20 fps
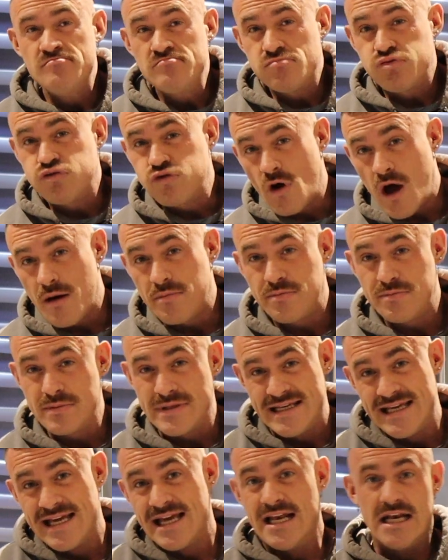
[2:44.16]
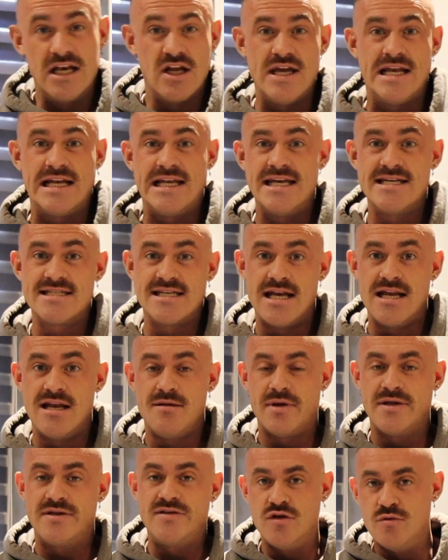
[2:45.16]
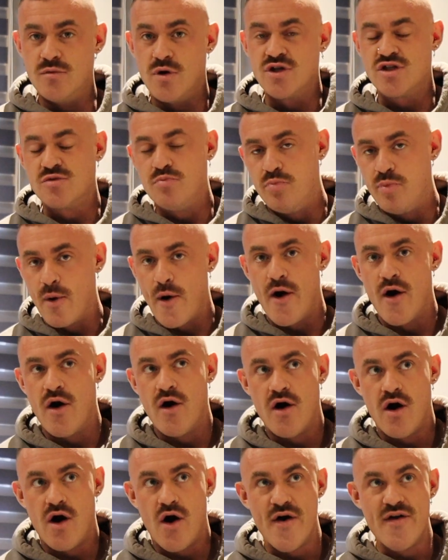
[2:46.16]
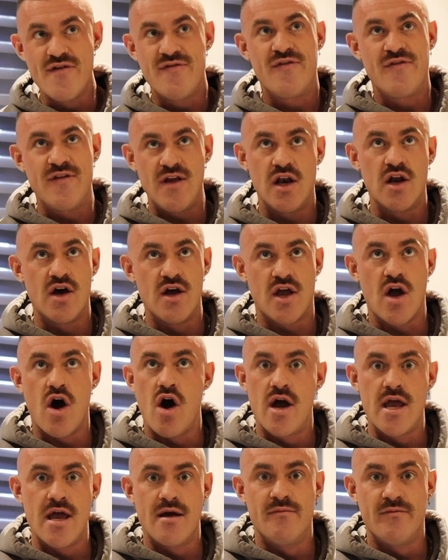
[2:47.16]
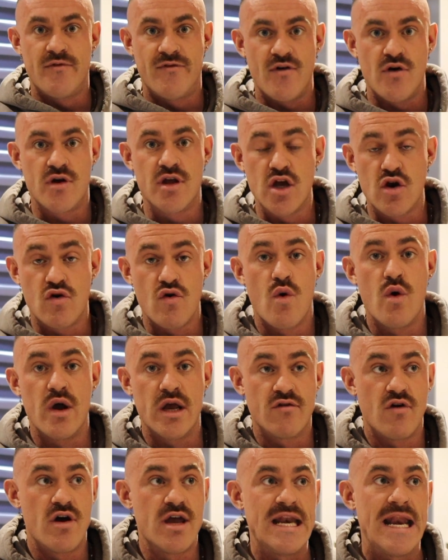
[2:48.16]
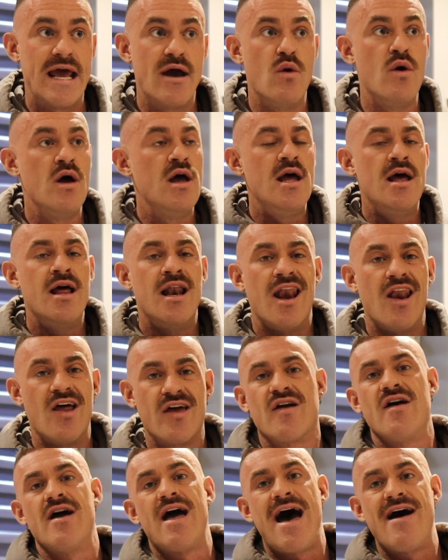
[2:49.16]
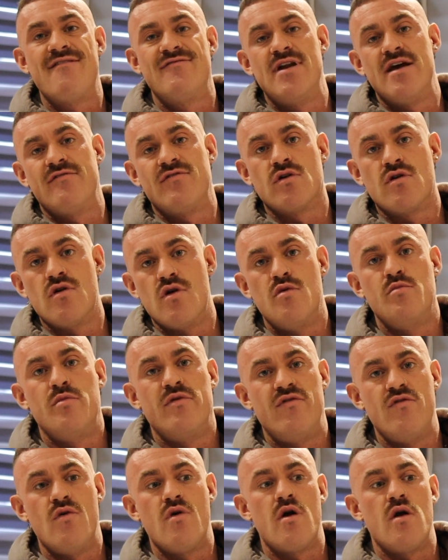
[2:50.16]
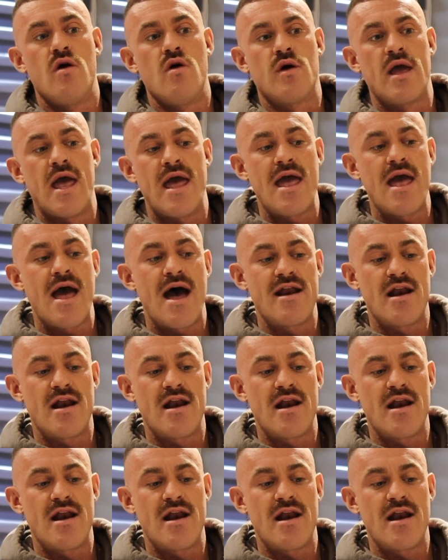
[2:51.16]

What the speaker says: Probably, it likely is a little bit too much, but I feel like I am fucking growing right now like I have never grown before, okay?